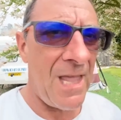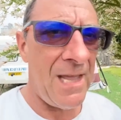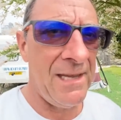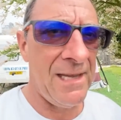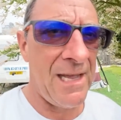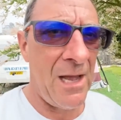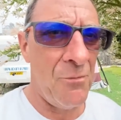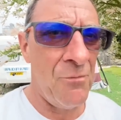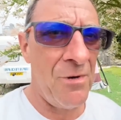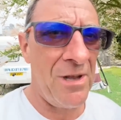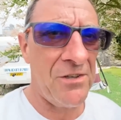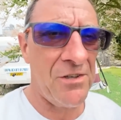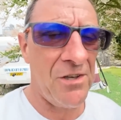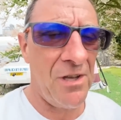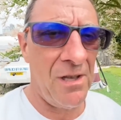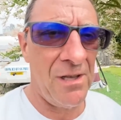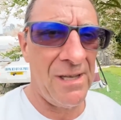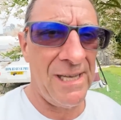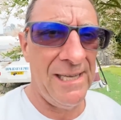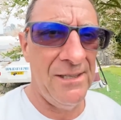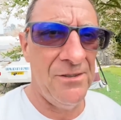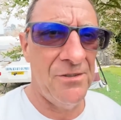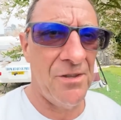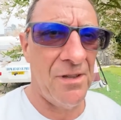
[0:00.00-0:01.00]
get
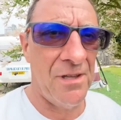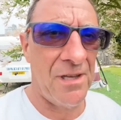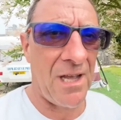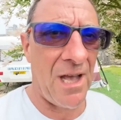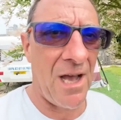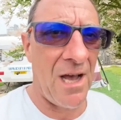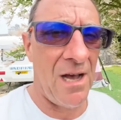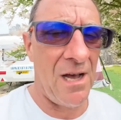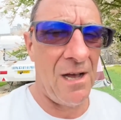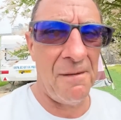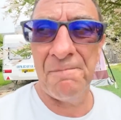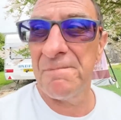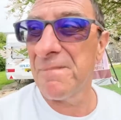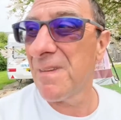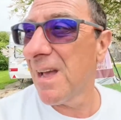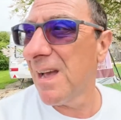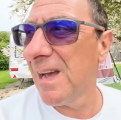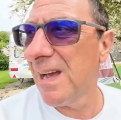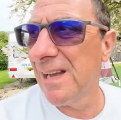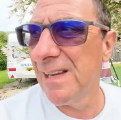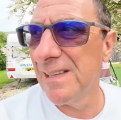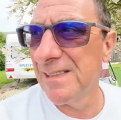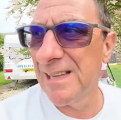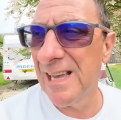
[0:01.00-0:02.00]
Rasha into the car
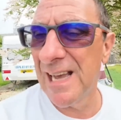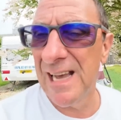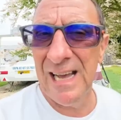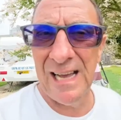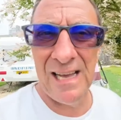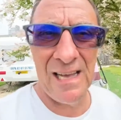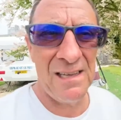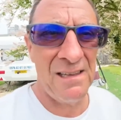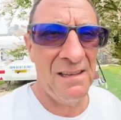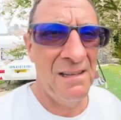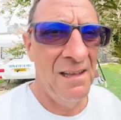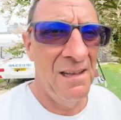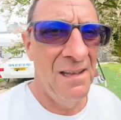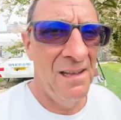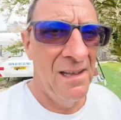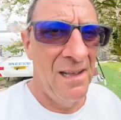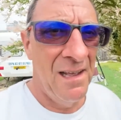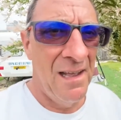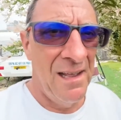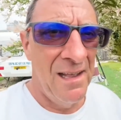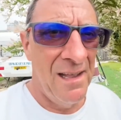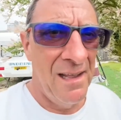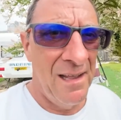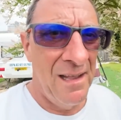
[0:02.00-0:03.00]
and go
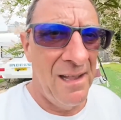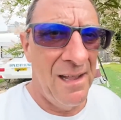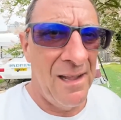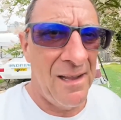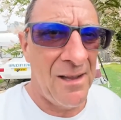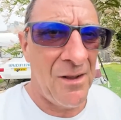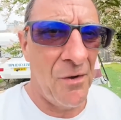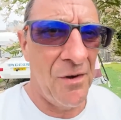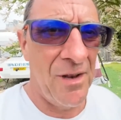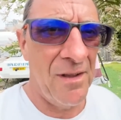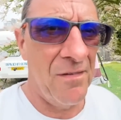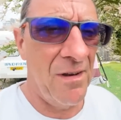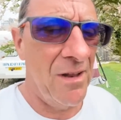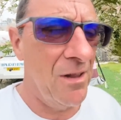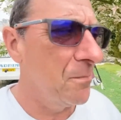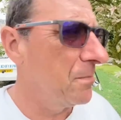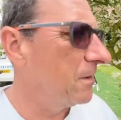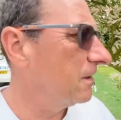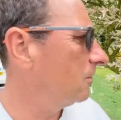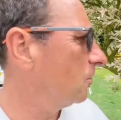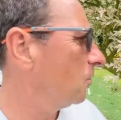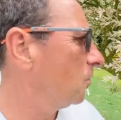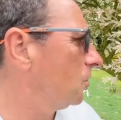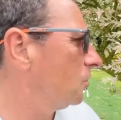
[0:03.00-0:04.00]
and have a little
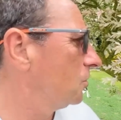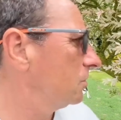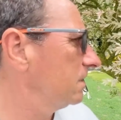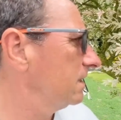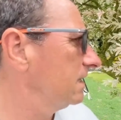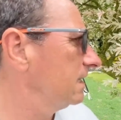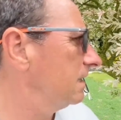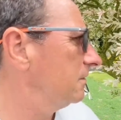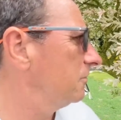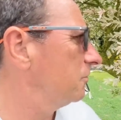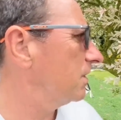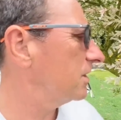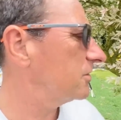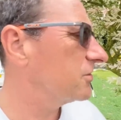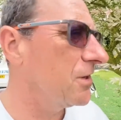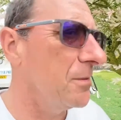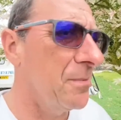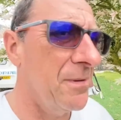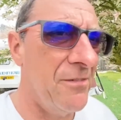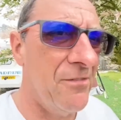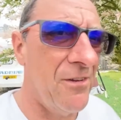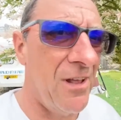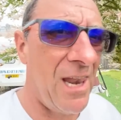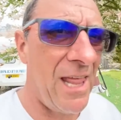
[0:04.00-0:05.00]
bit of a walk and give Rasha
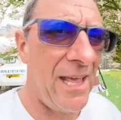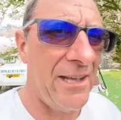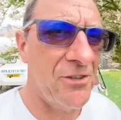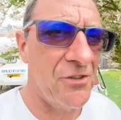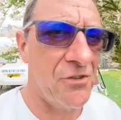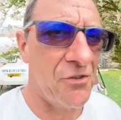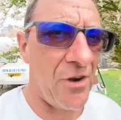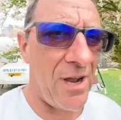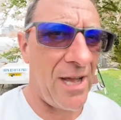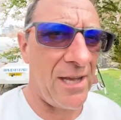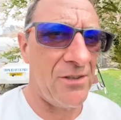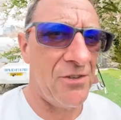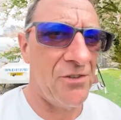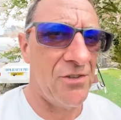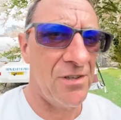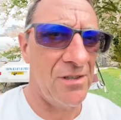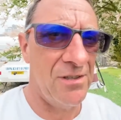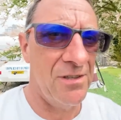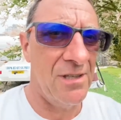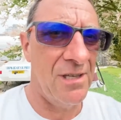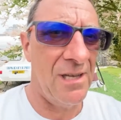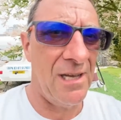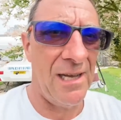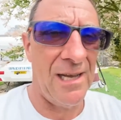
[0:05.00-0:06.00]
a bit of a leg stretch
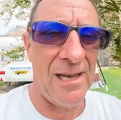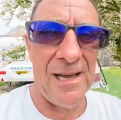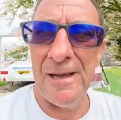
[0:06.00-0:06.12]
and